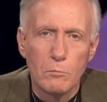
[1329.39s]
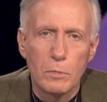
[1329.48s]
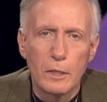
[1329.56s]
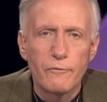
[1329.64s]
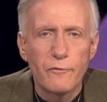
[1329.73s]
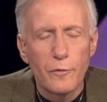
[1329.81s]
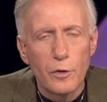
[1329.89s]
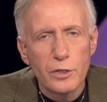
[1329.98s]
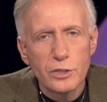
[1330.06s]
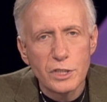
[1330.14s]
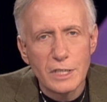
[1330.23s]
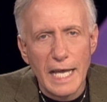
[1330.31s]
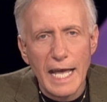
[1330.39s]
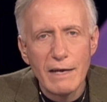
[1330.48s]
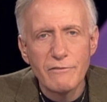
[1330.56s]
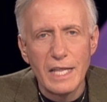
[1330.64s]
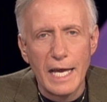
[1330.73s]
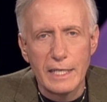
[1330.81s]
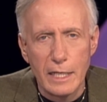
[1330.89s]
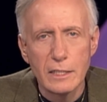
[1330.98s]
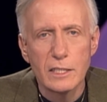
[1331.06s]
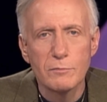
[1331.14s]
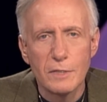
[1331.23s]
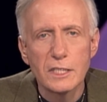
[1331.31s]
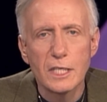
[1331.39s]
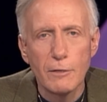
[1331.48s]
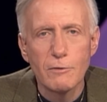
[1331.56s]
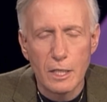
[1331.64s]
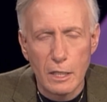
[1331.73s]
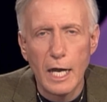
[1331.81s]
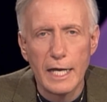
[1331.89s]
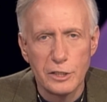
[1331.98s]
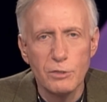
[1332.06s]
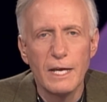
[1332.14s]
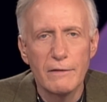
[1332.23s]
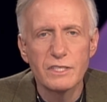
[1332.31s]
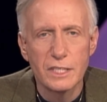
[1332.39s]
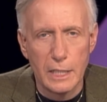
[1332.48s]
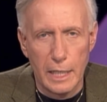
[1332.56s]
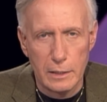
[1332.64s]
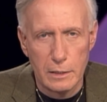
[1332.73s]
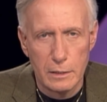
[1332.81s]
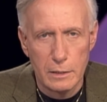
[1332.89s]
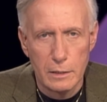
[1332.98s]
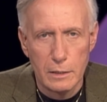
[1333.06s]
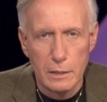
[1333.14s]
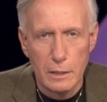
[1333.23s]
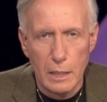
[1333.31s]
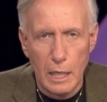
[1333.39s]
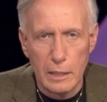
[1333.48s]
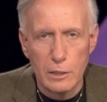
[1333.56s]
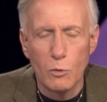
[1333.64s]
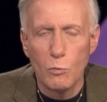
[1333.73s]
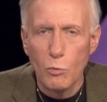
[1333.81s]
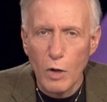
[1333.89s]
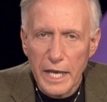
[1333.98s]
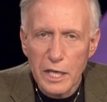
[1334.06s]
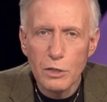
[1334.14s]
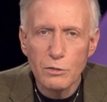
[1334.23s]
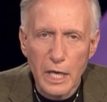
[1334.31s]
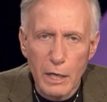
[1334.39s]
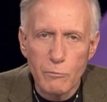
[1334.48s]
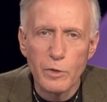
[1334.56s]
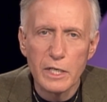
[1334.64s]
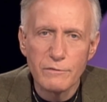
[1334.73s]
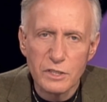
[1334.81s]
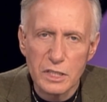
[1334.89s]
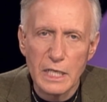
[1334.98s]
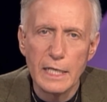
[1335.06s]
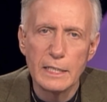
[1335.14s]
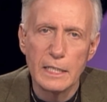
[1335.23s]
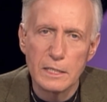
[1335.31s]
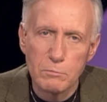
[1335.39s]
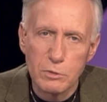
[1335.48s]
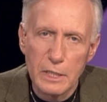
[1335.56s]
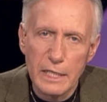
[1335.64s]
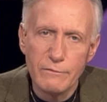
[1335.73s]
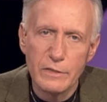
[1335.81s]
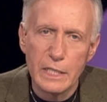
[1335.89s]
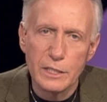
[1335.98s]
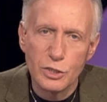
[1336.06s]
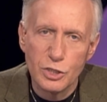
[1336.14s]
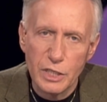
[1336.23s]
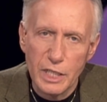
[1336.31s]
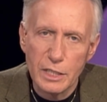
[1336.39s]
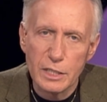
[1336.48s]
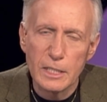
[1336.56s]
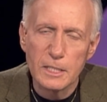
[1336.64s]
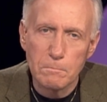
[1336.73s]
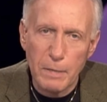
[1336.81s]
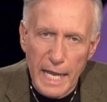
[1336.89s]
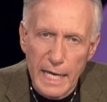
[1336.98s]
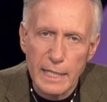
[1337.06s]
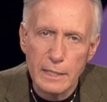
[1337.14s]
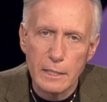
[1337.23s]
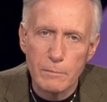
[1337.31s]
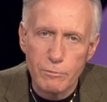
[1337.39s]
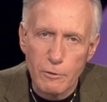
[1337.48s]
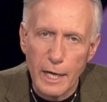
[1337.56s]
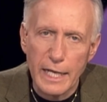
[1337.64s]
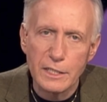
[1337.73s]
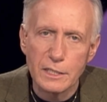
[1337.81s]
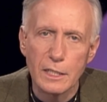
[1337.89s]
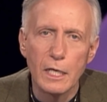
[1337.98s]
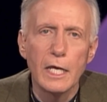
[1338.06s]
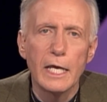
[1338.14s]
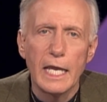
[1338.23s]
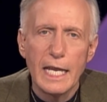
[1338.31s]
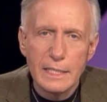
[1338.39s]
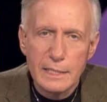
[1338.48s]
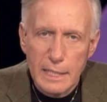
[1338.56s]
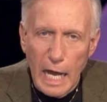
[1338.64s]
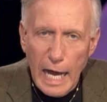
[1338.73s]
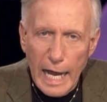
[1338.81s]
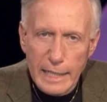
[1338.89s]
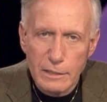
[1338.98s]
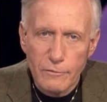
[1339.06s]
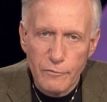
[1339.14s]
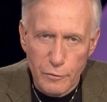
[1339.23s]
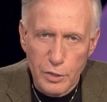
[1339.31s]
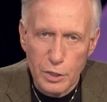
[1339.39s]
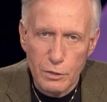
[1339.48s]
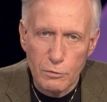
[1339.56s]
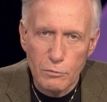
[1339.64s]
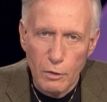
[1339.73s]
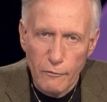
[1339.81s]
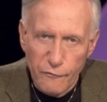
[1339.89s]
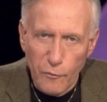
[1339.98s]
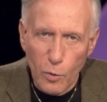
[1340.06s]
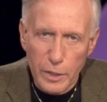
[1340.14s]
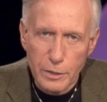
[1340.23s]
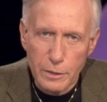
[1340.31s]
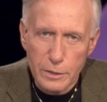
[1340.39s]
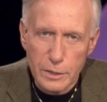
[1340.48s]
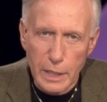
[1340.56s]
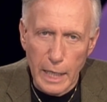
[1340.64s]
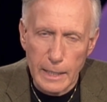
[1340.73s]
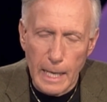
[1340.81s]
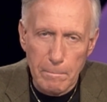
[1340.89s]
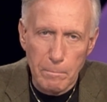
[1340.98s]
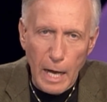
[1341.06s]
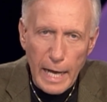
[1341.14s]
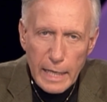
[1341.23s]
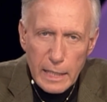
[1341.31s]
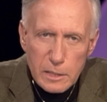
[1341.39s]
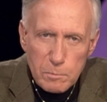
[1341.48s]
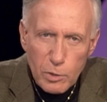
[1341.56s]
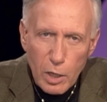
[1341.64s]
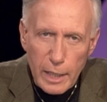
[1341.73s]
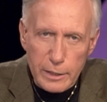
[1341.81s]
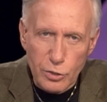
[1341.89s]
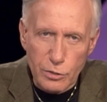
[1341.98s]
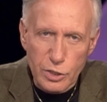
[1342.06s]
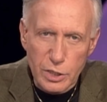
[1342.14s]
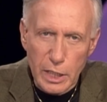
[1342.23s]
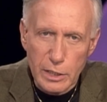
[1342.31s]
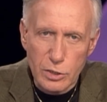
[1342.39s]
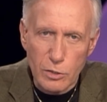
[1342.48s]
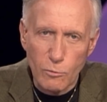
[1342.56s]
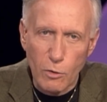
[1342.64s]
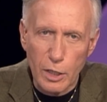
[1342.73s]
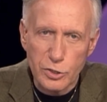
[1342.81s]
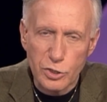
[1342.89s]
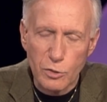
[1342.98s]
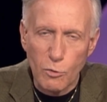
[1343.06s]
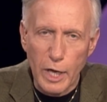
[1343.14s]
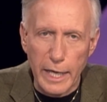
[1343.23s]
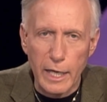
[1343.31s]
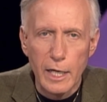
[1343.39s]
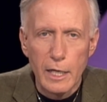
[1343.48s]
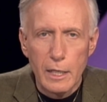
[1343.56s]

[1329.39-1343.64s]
But first, to have that intimacy with God, you have sin. And the way you get rid of sin is believe that Jesus paid the price. He died for you, for your sin, and by his blood, your sins are washed away.